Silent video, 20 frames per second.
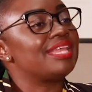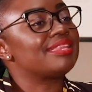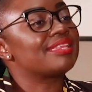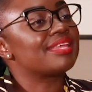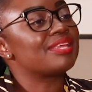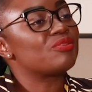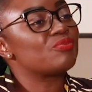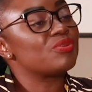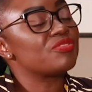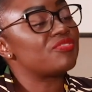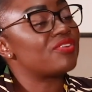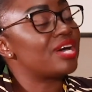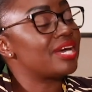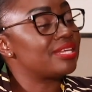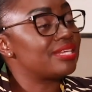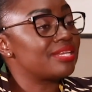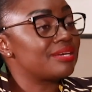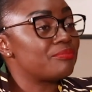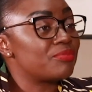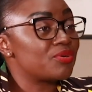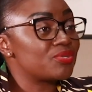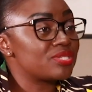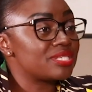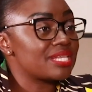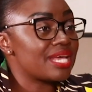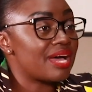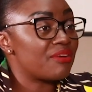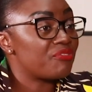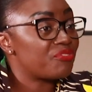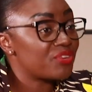And then we've had about
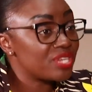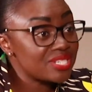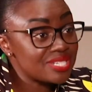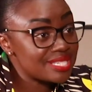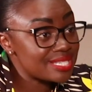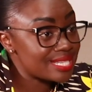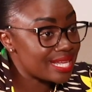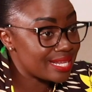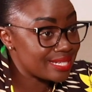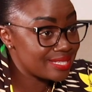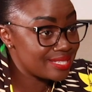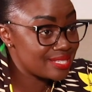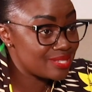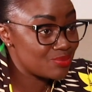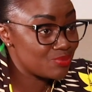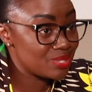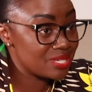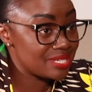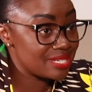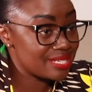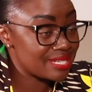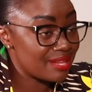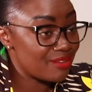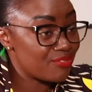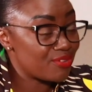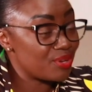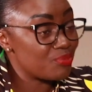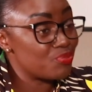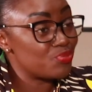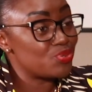a fresh start, which is
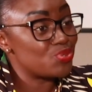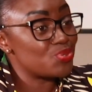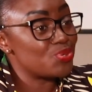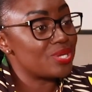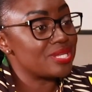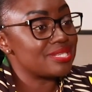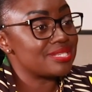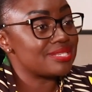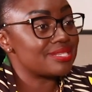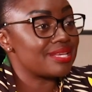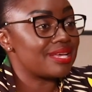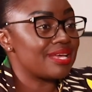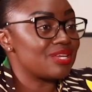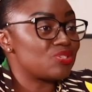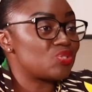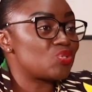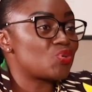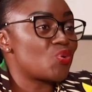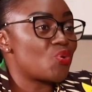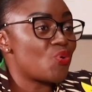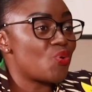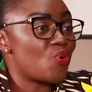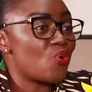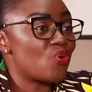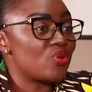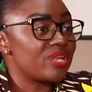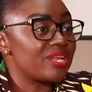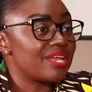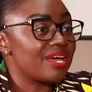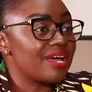Alfred Mutua's
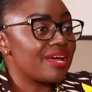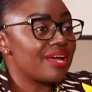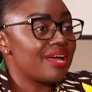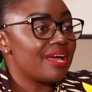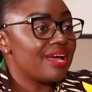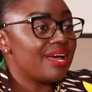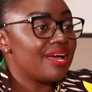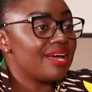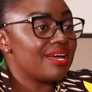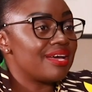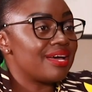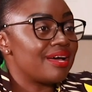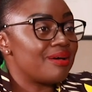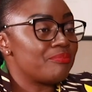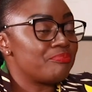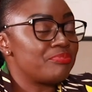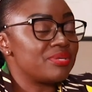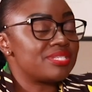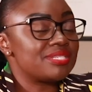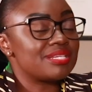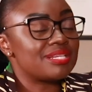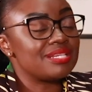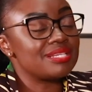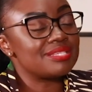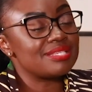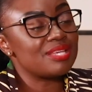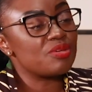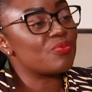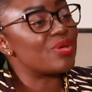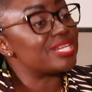show on basically
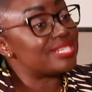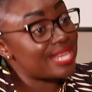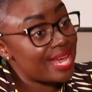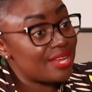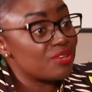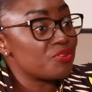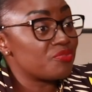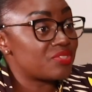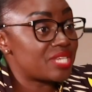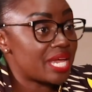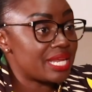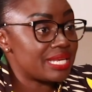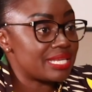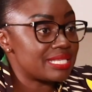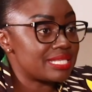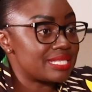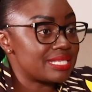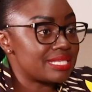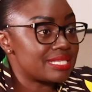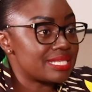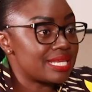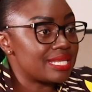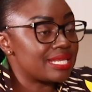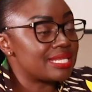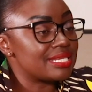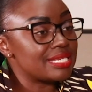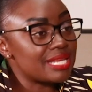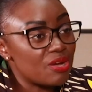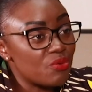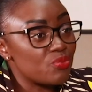saying we are tired of dynasties
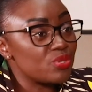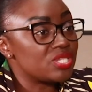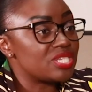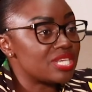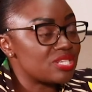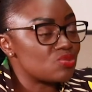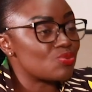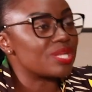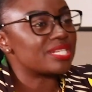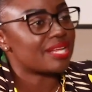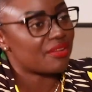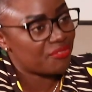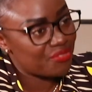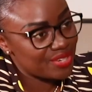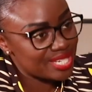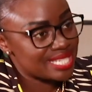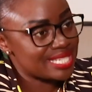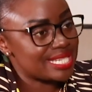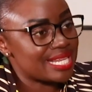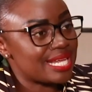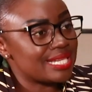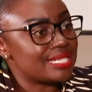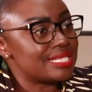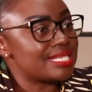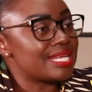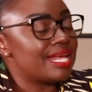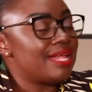and now we just want a fresh start.